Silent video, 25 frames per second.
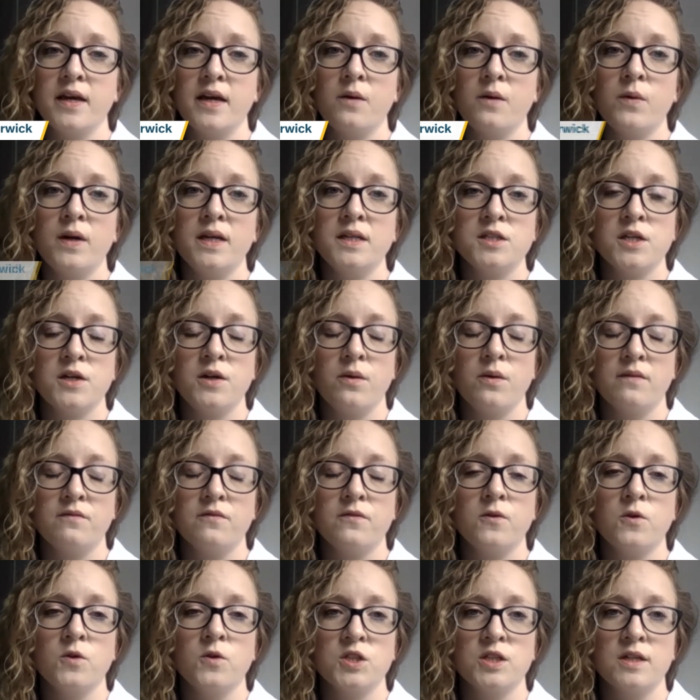year, we do
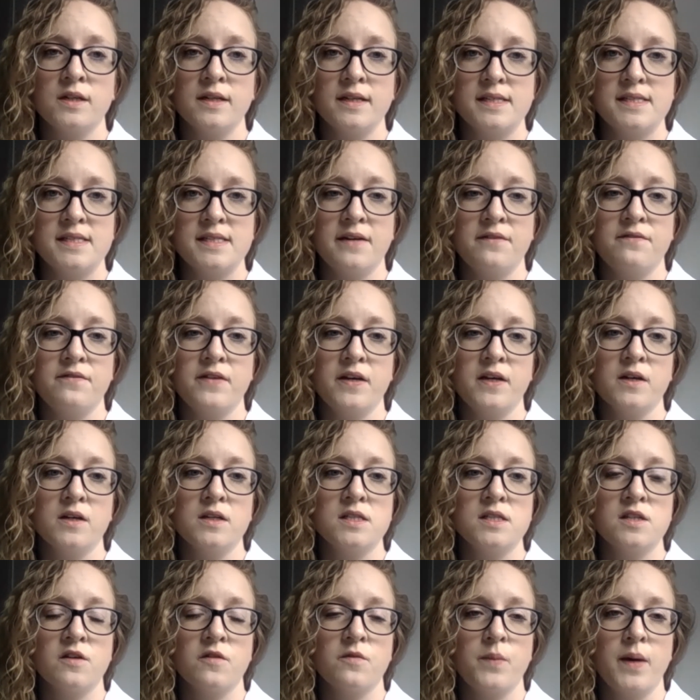unfortunately see
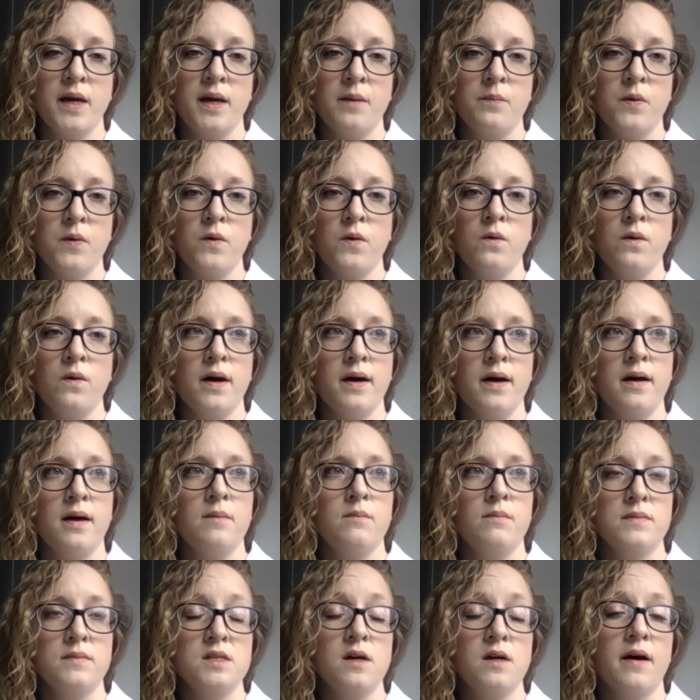figures of people
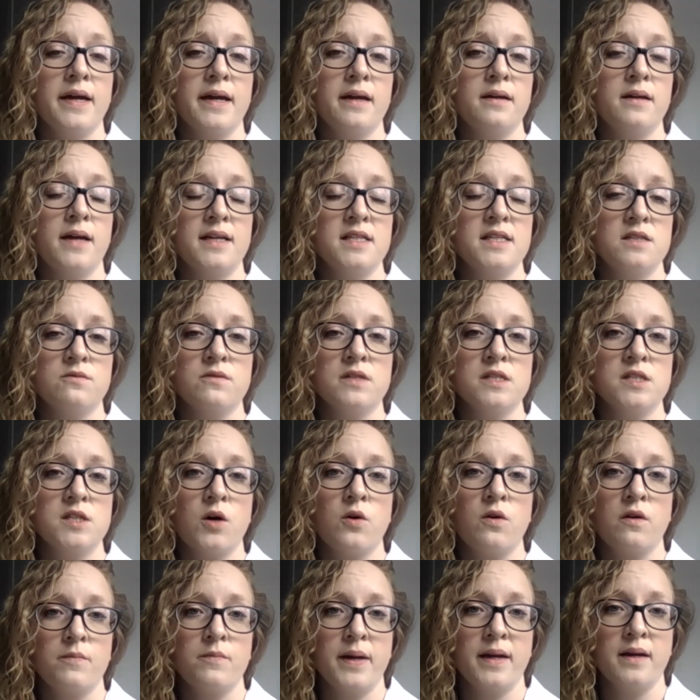um, dying as a
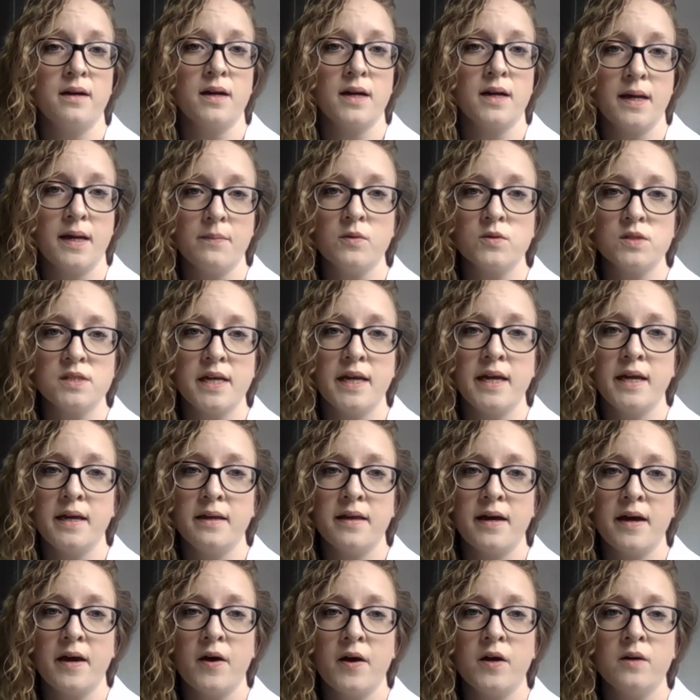result of being unable to heat
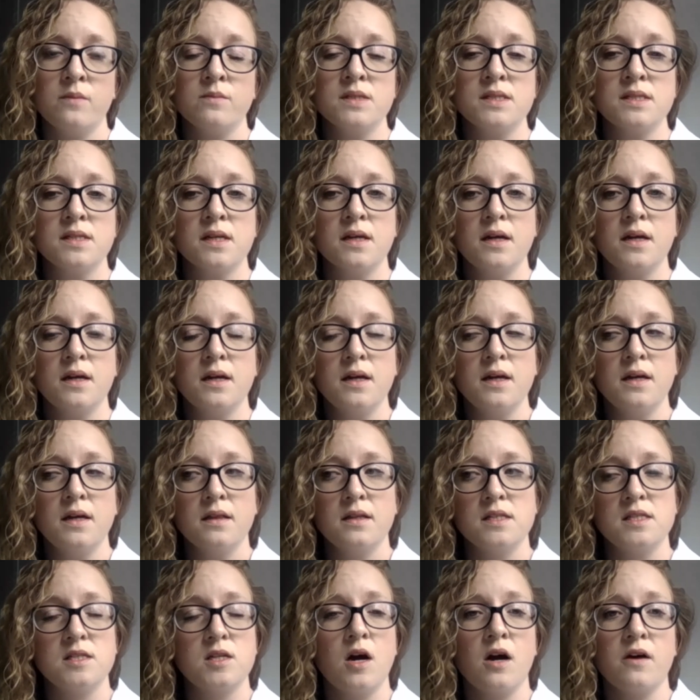their homes.
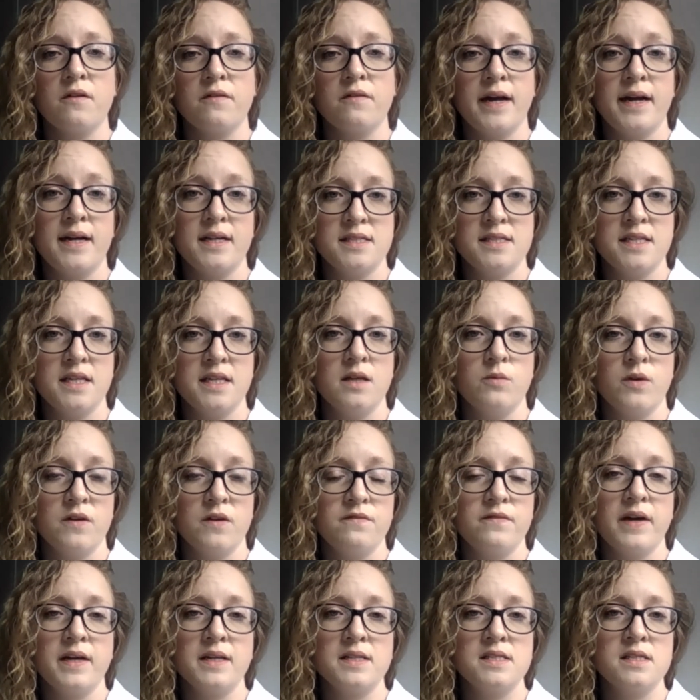The stark reality that we're
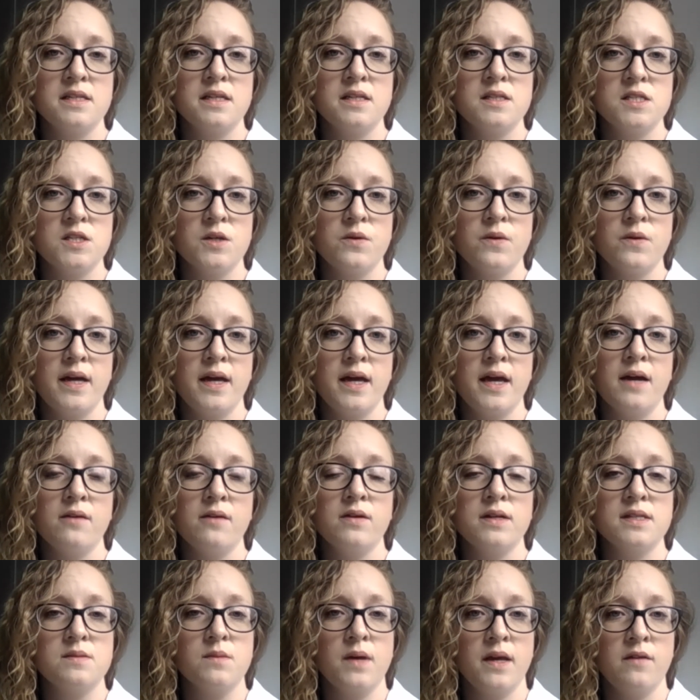facing into here
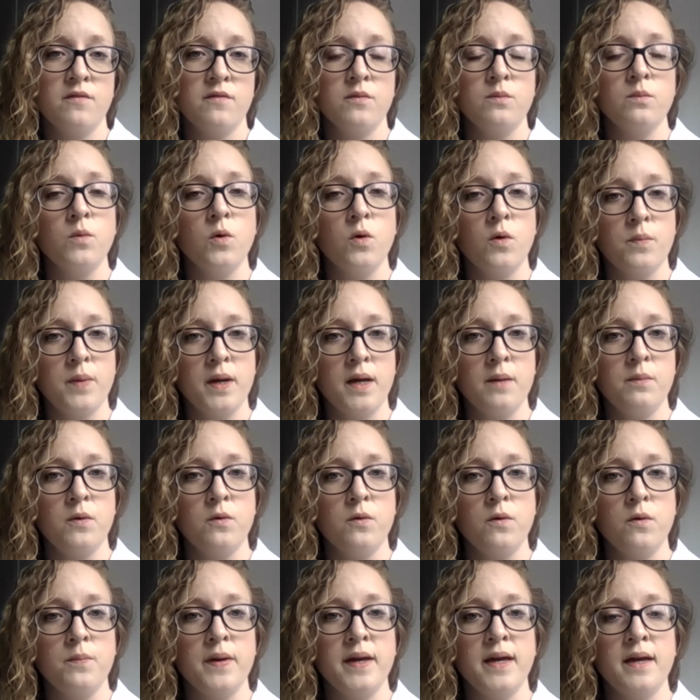is even more people
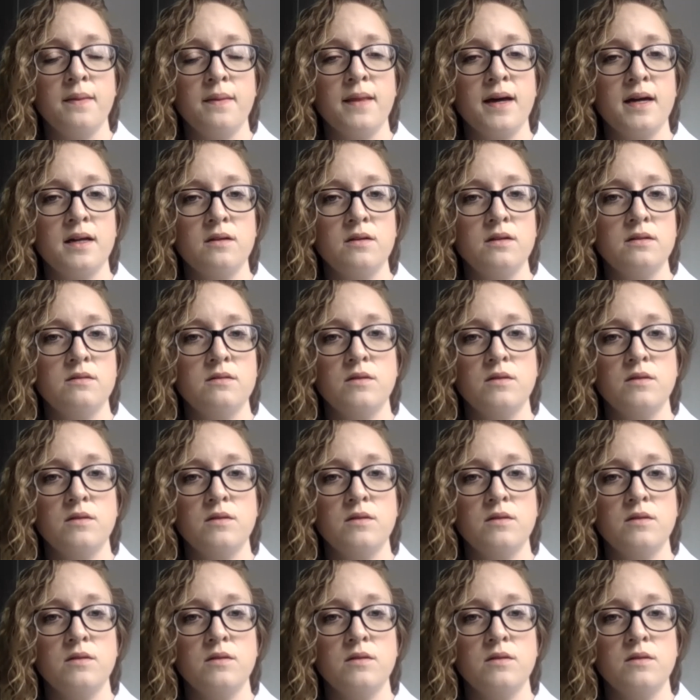will be in that